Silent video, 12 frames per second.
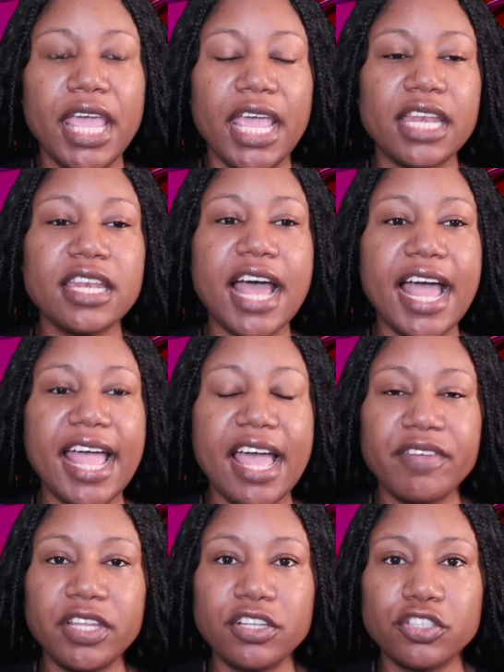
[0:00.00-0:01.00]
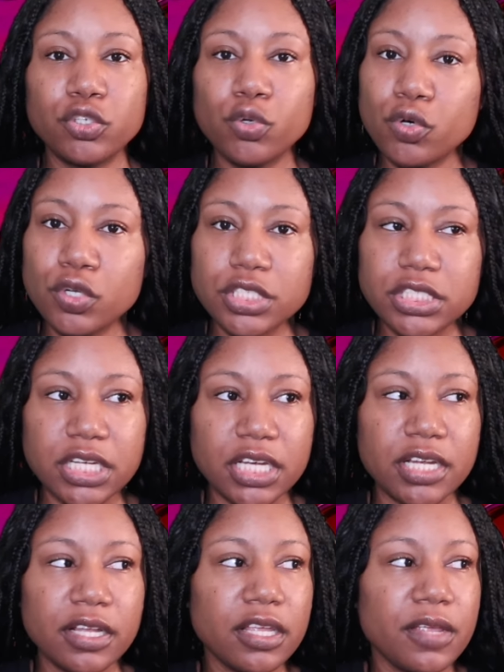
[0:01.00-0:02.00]
and not having the tools
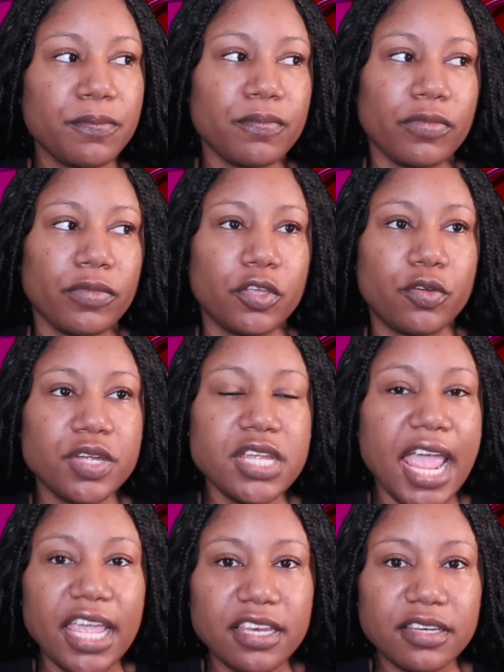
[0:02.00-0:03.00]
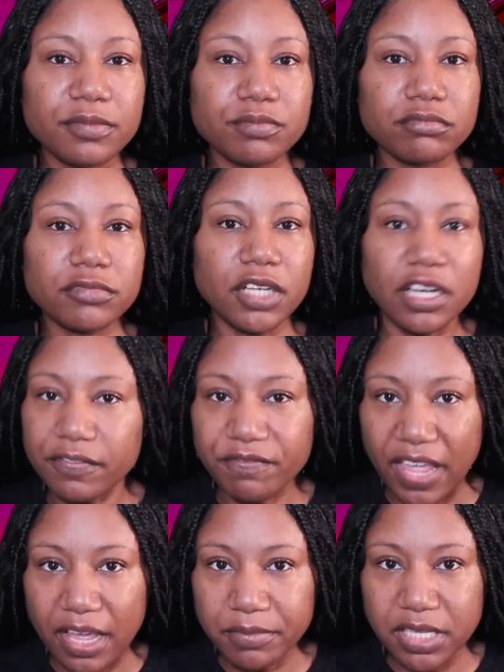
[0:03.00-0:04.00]
to create a
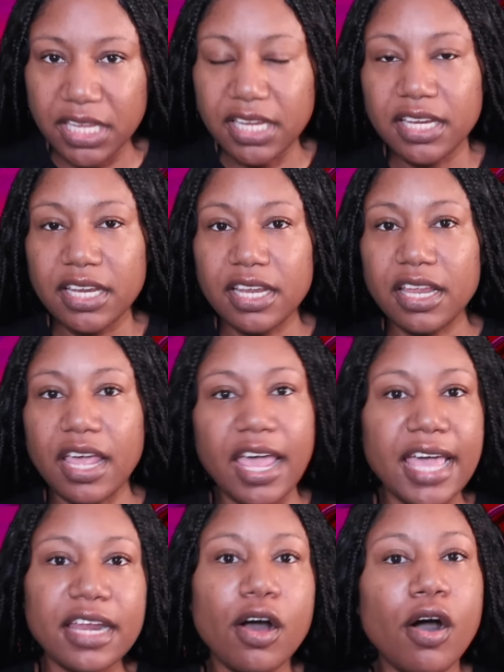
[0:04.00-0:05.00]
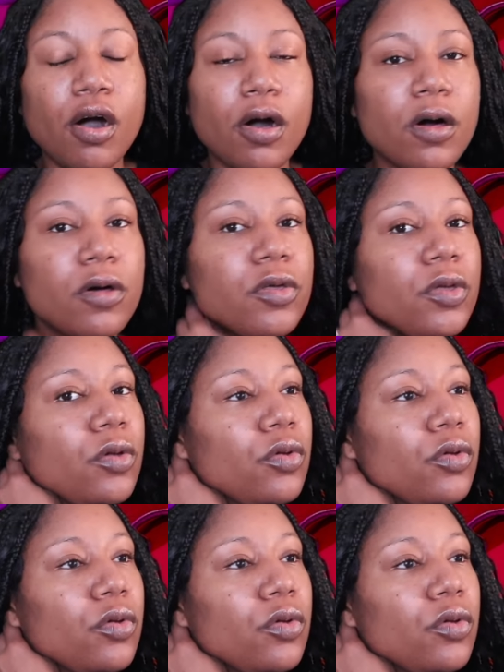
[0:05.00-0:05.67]
family at all,